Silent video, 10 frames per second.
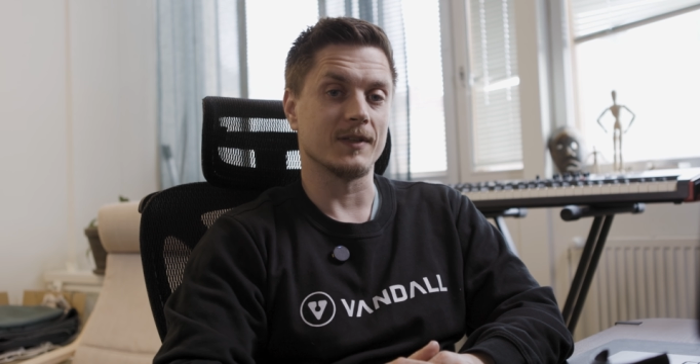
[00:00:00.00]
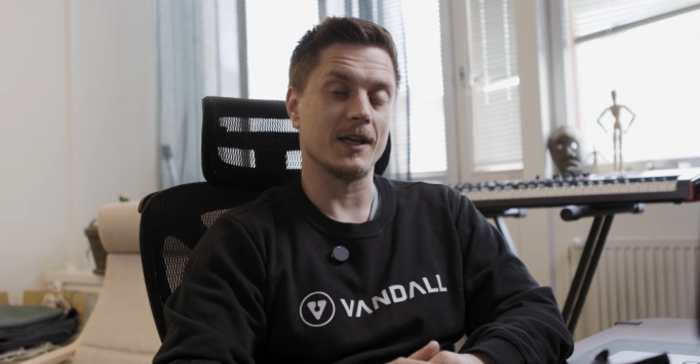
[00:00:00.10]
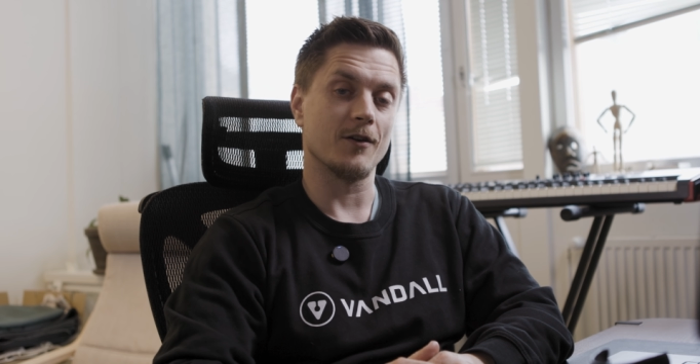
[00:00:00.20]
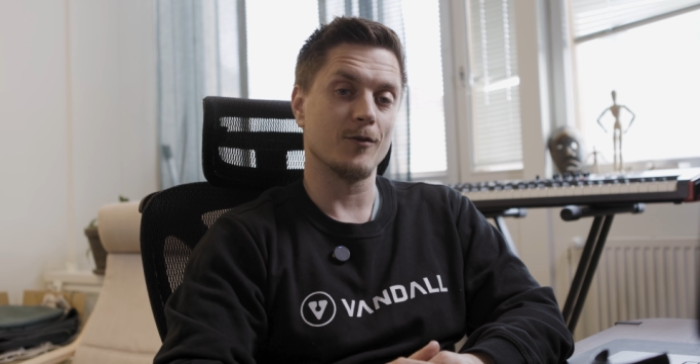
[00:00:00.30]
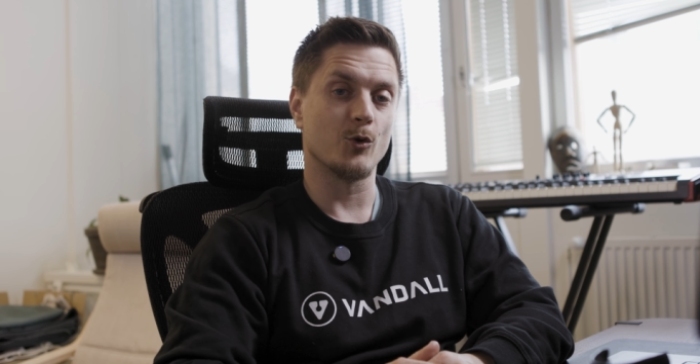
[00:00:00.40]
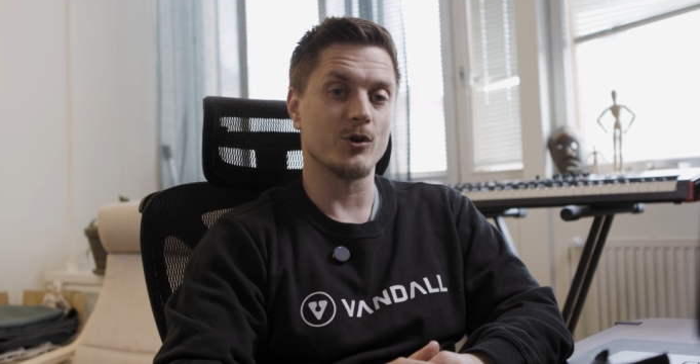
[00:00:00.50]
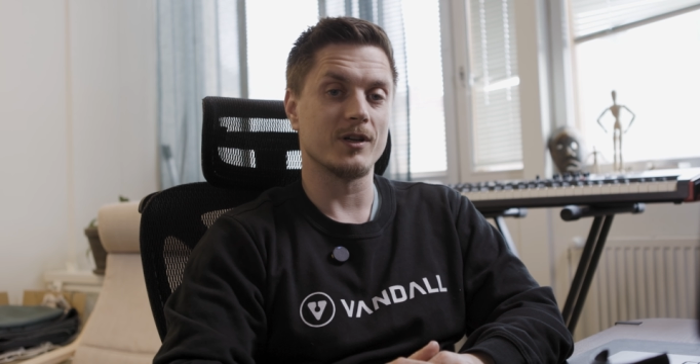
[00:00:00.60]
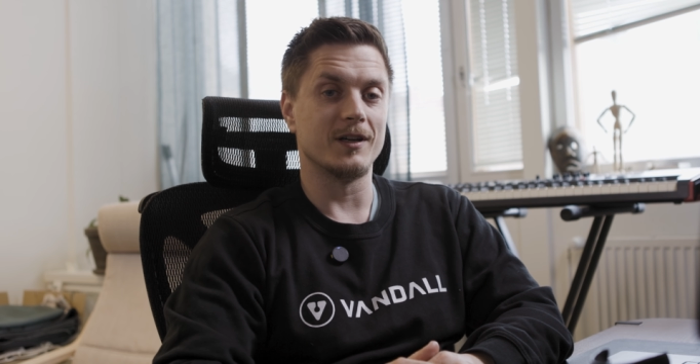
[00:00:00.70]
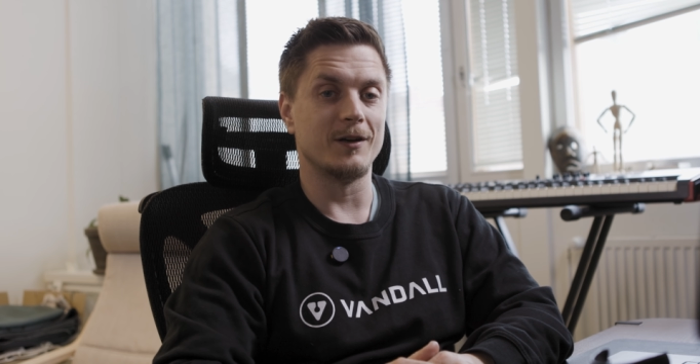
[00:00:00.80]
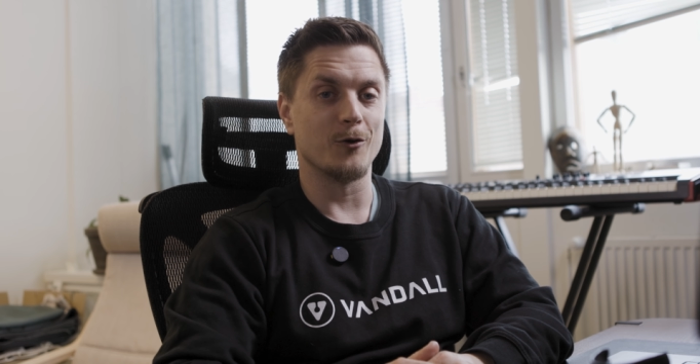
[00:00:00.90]
and get
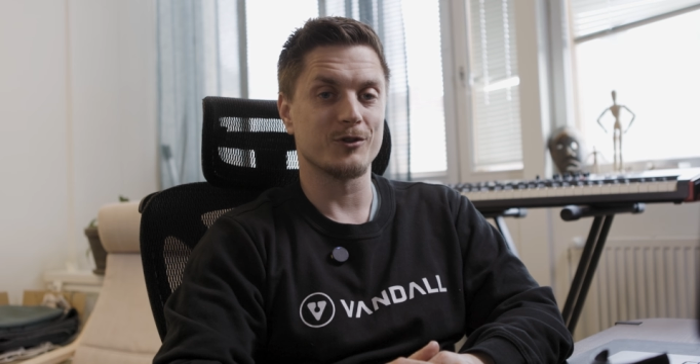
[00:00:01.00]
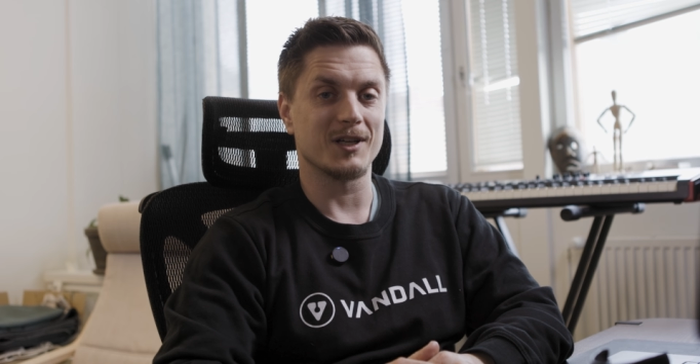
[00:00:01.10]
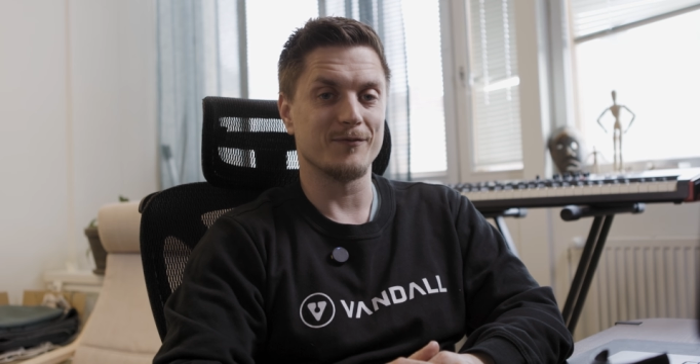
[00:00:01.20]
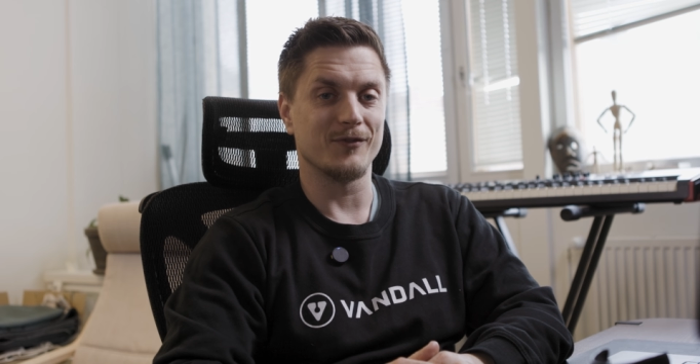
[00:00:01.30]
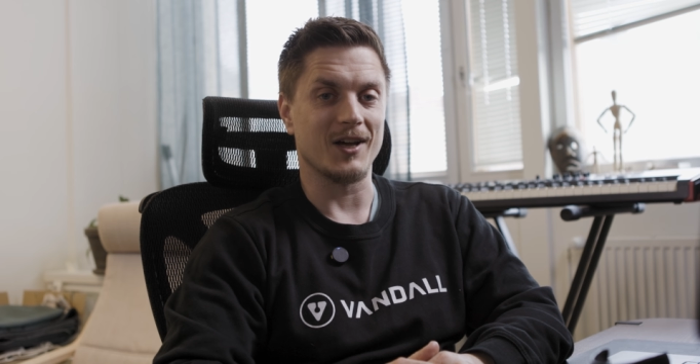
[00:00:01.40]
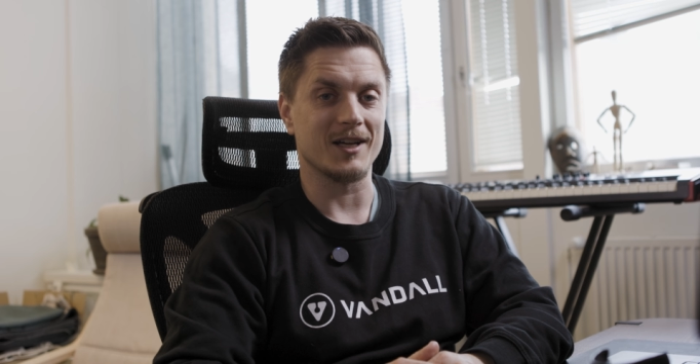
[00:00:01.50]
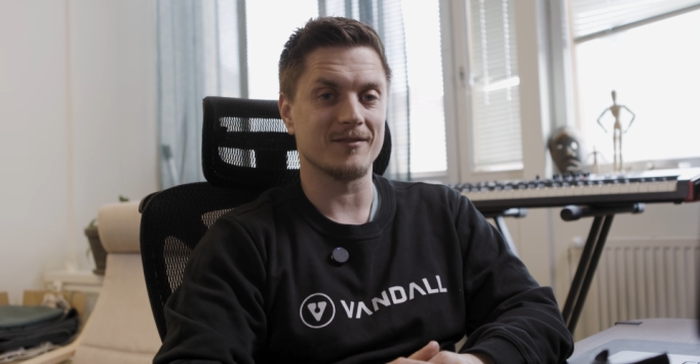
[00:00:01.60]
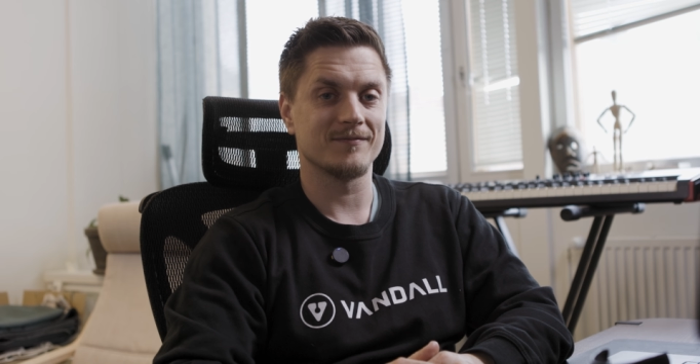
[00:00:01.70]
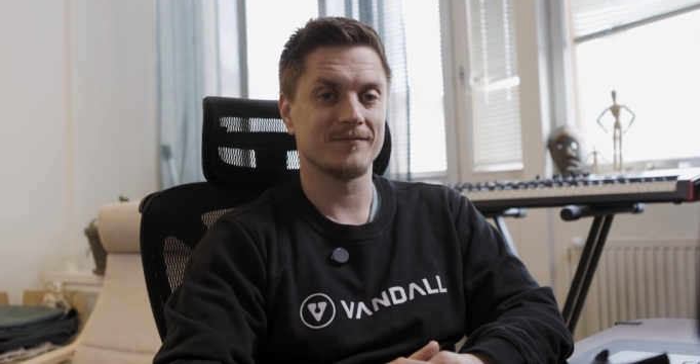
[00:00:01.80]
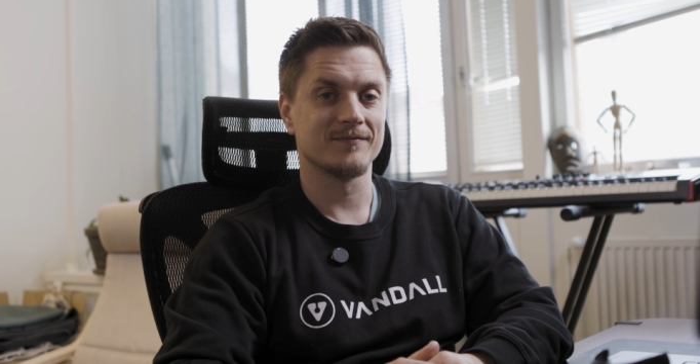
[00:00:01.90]
onboarded in no time flat.
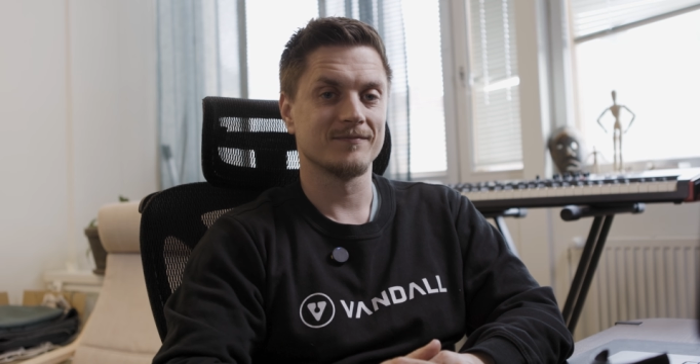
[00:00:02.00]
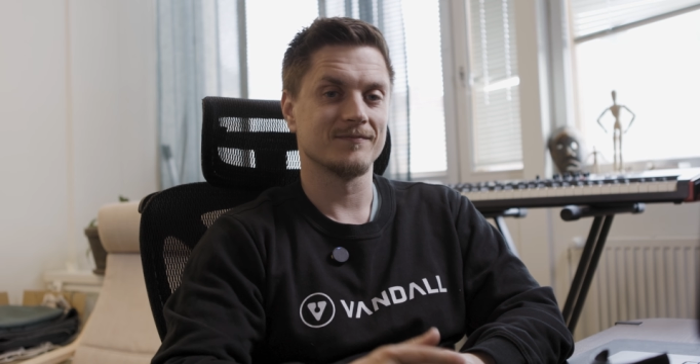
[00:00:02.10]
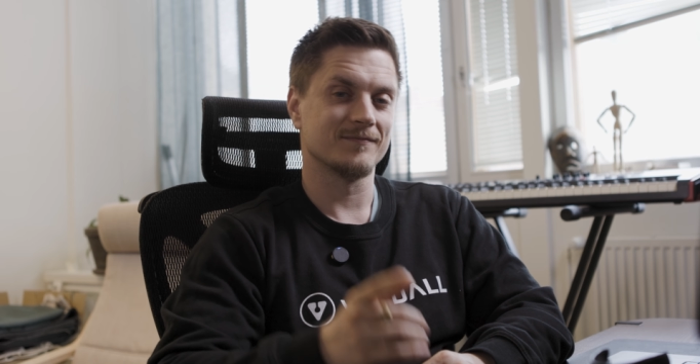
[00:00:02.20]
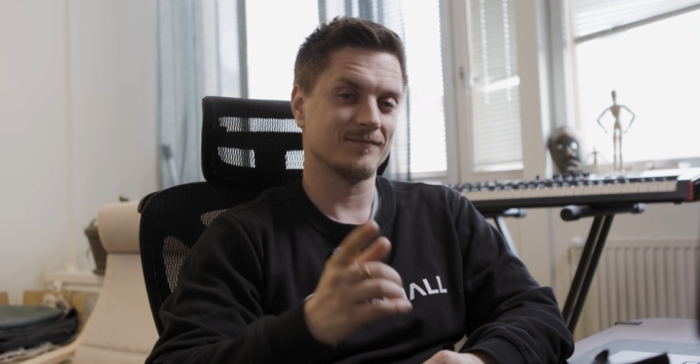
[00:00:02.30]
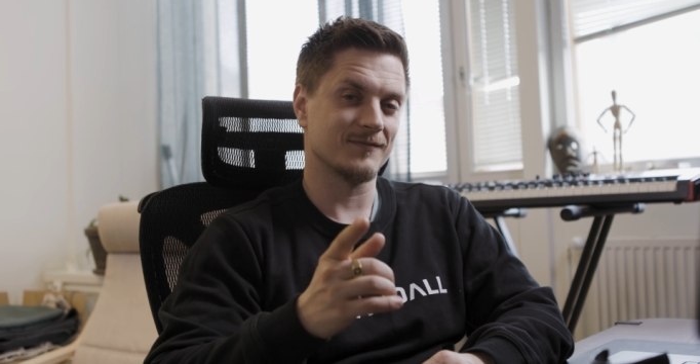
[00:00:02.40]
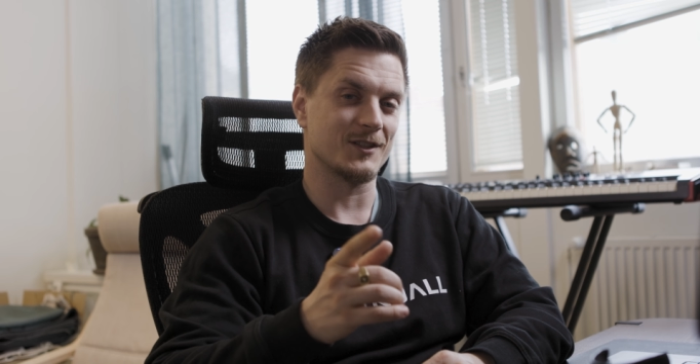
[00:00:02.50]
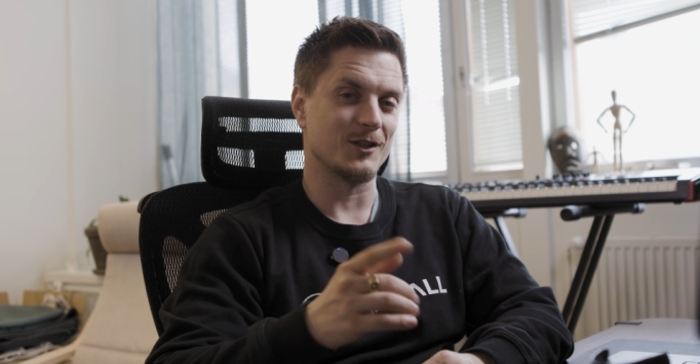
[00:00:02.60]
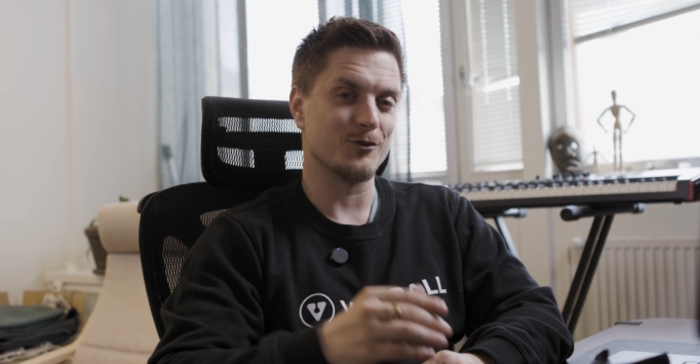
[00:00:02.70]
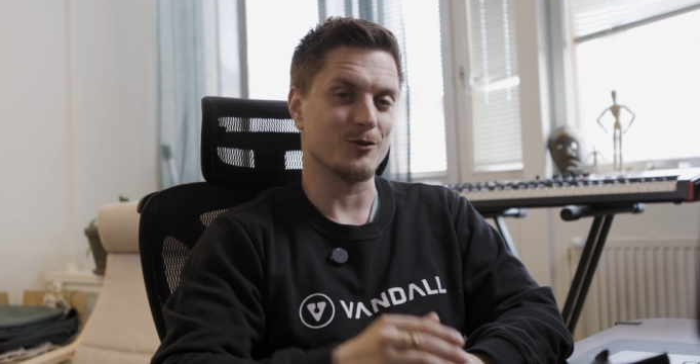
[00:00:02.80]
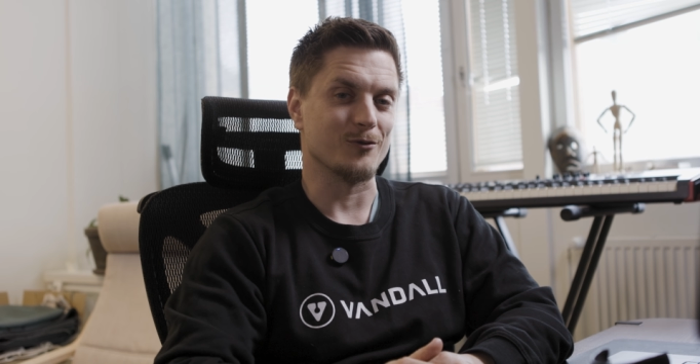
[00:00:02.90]
See
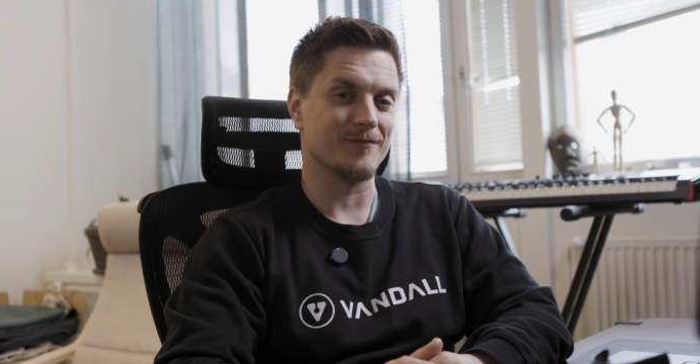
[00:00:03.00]
you soon.